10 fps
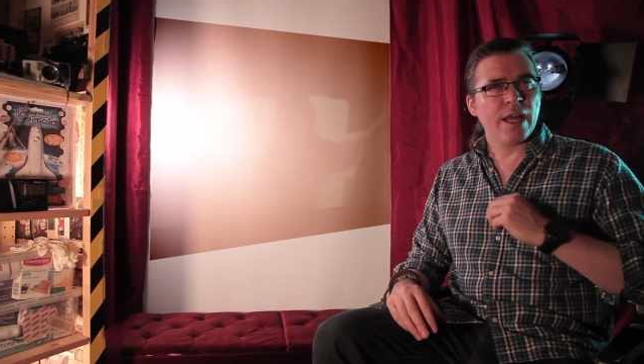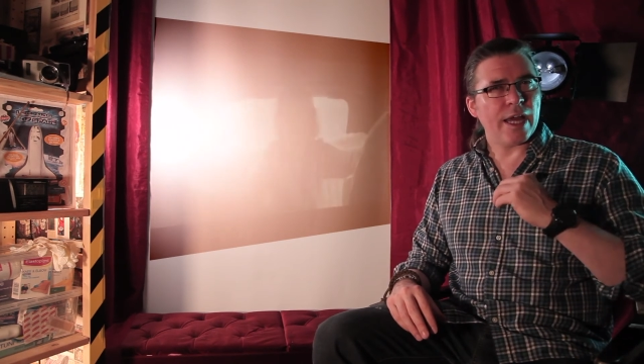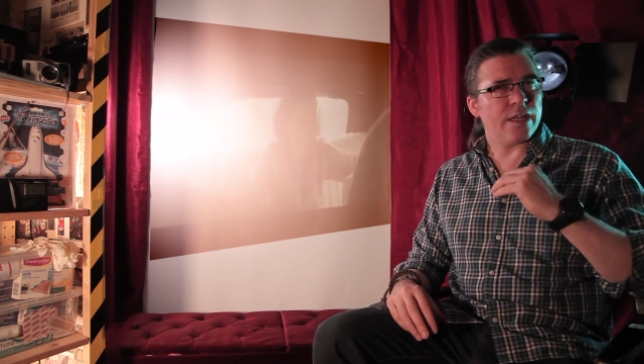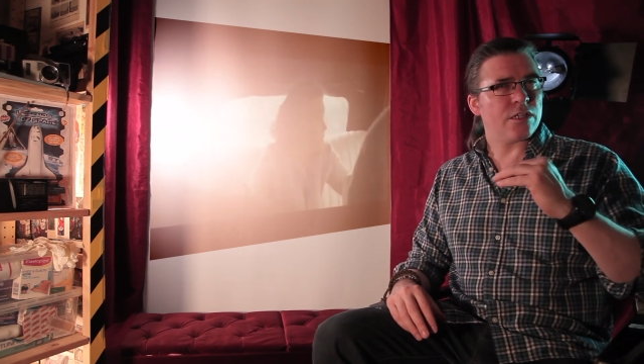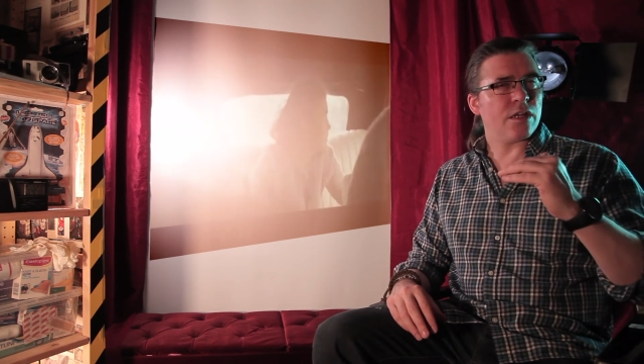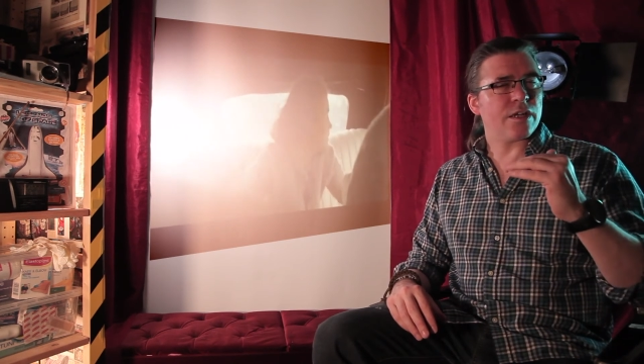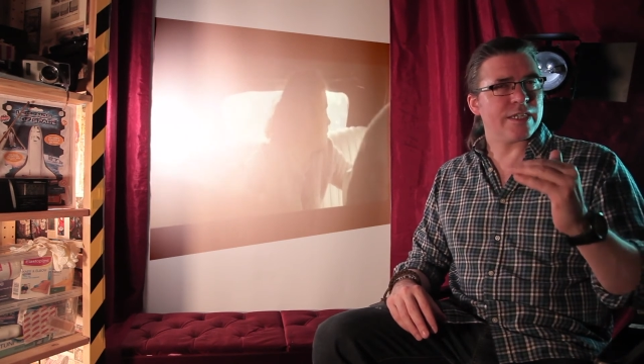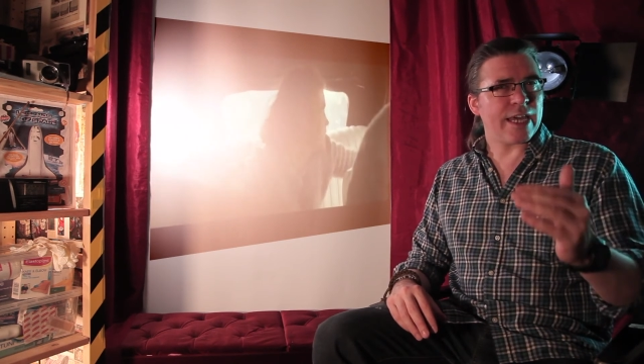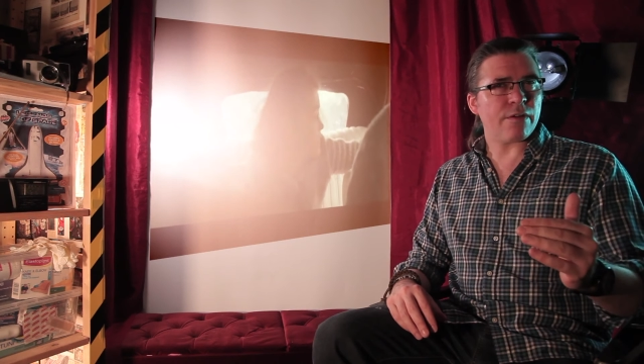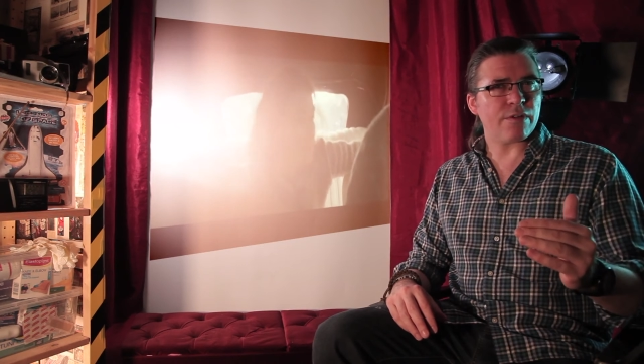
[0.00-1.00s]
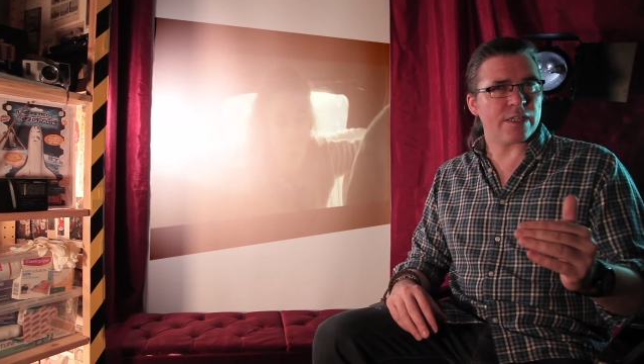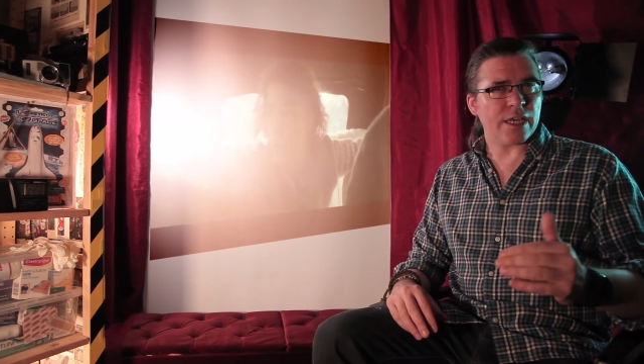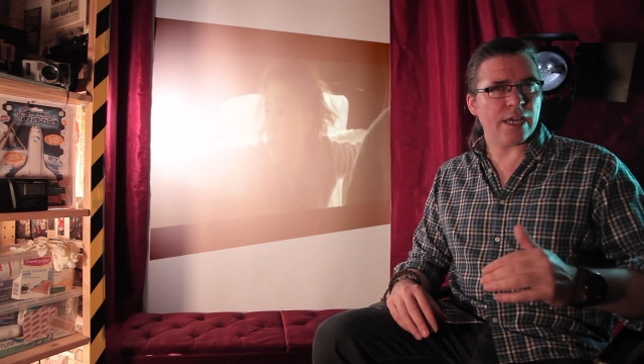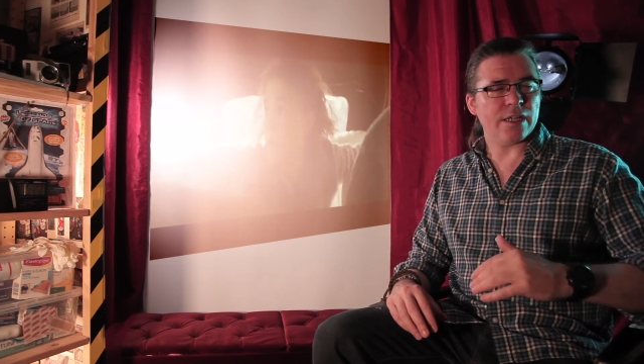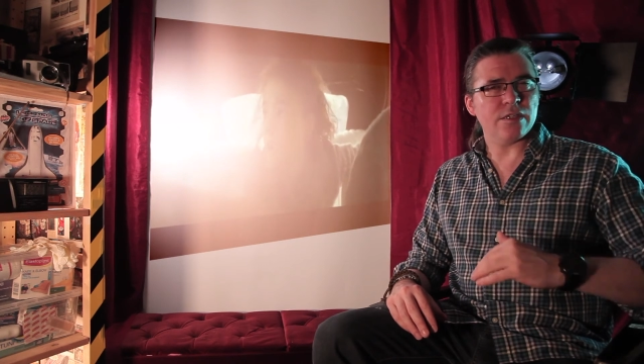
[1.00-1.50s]
And as long as that
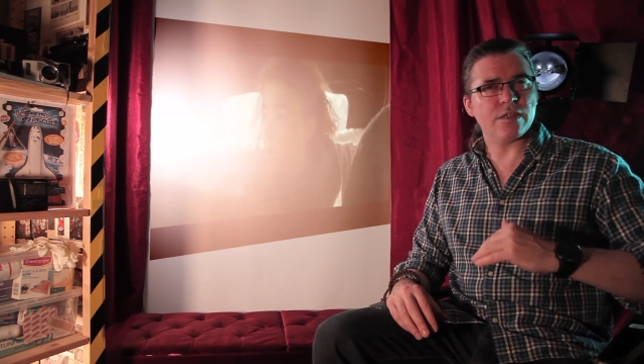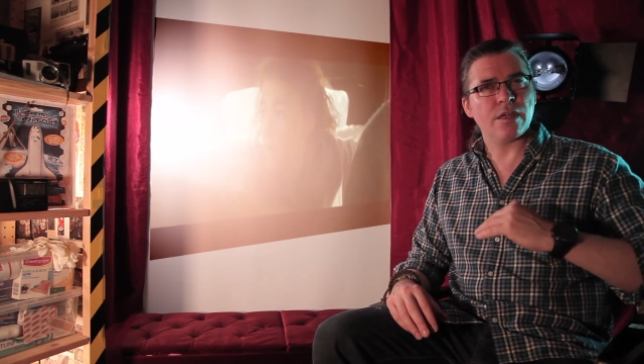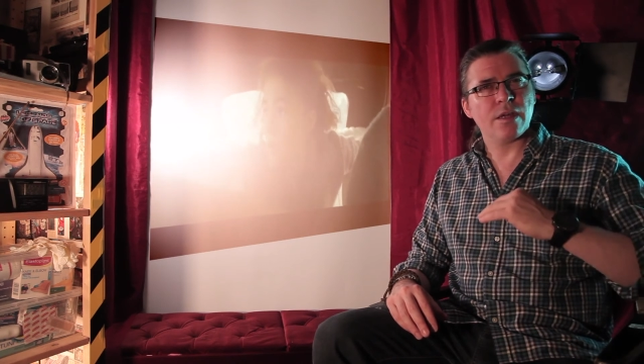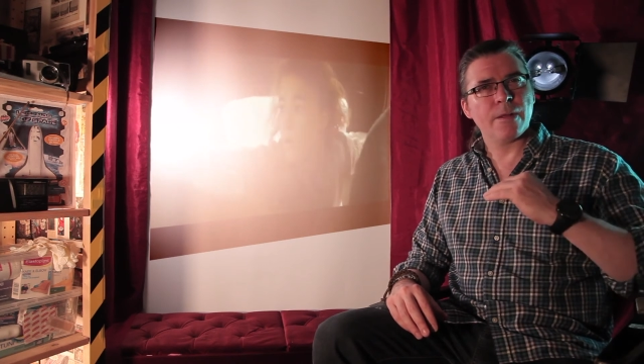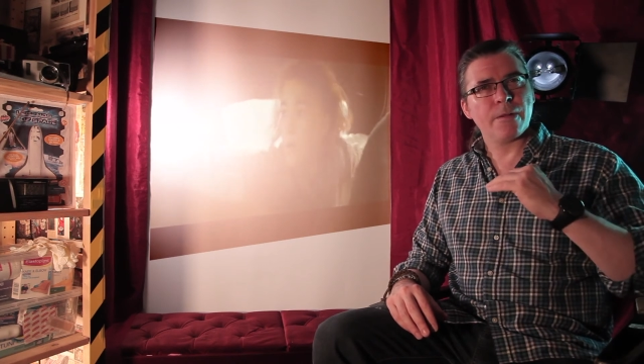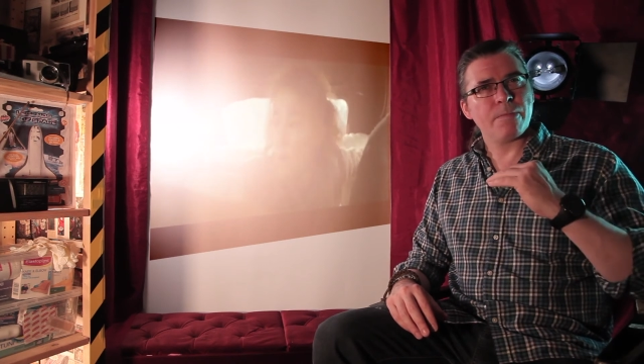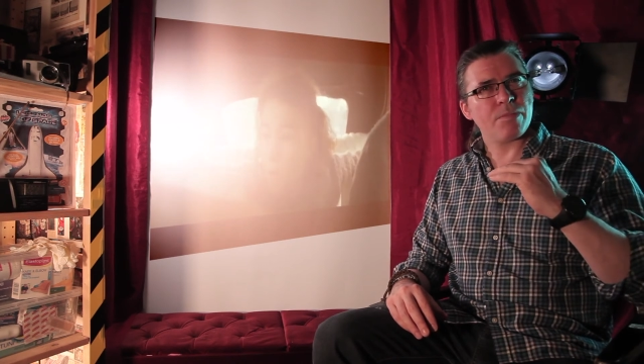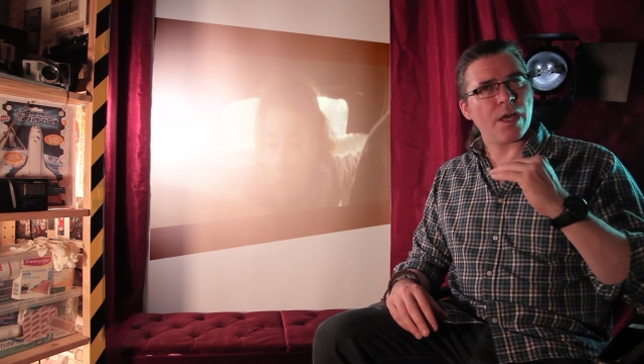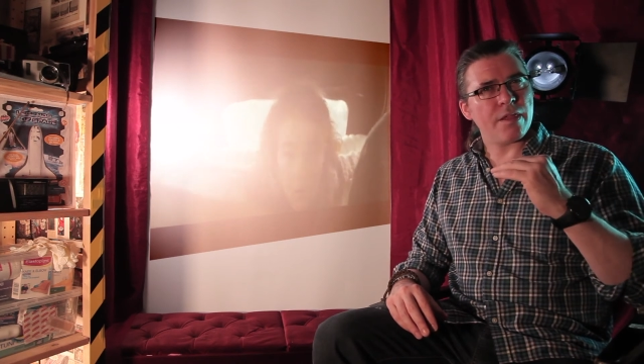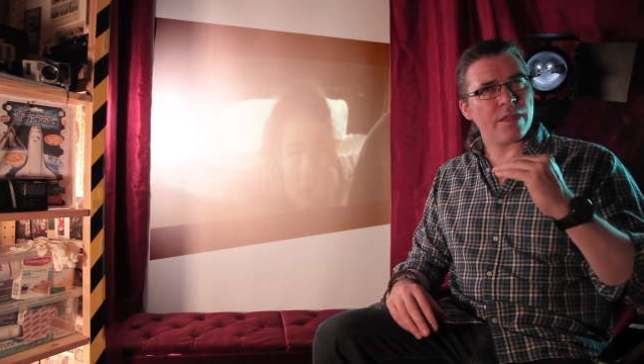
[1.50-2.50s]
retains, I